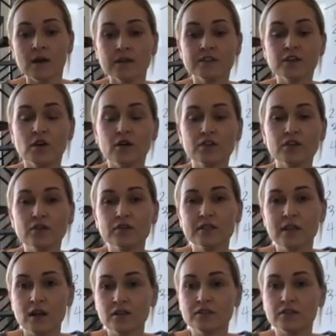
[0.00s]
So you're the
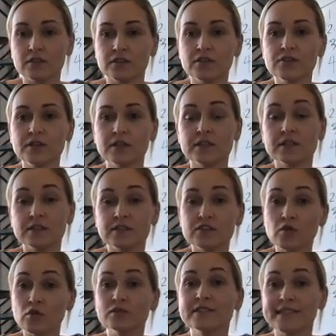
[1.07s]
doctor. You're the
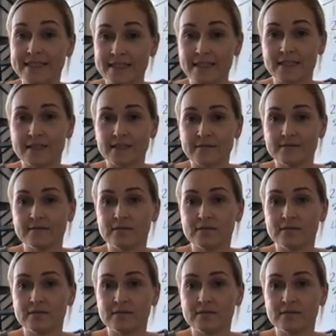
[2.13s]
consultant.